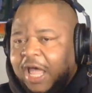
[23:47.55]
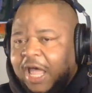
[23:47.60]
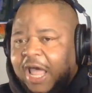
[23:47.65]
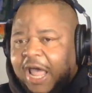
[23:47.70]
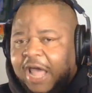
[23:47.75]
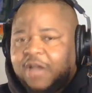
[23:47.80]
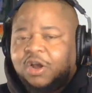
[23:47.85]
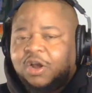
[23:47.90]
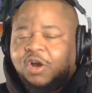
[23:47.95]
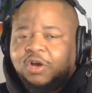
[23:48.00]

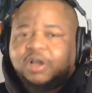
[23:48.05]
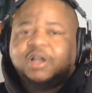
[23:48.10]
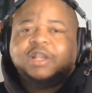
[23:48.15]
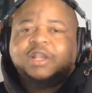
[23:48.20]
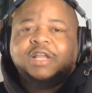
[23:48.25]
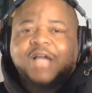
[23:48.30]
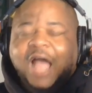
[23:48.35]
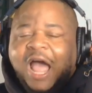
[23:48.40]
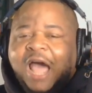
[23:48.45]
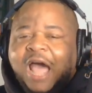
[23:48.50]
and her can
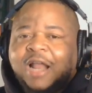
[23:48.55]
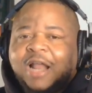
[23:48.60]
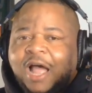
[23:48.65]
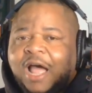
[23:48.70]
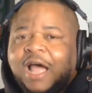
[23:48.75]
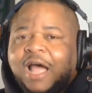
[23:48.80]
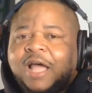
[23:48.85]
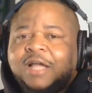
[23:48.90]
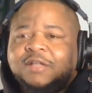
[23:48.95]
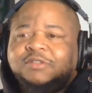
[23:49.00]
look eye to
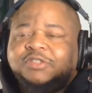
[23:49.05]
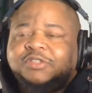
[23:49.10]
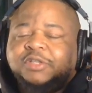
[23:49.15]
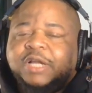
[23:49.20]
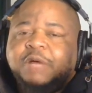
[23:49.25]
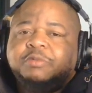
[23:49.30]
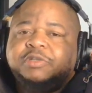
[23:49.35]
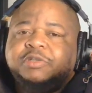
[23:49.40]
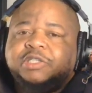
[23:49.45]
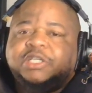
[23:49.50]
eye. So that
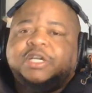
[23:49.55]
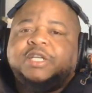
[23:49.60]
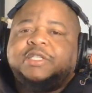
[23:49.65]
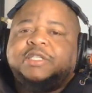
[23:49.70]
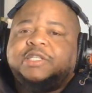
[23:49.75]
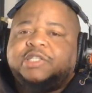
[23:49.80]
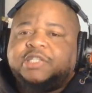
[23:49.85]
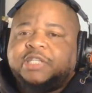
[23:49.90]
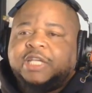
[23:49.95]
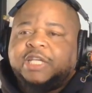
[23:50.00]
was good to
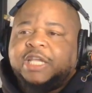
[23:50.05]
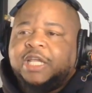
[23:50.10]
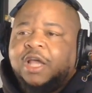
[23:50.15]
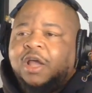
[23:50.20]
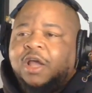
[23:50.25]
see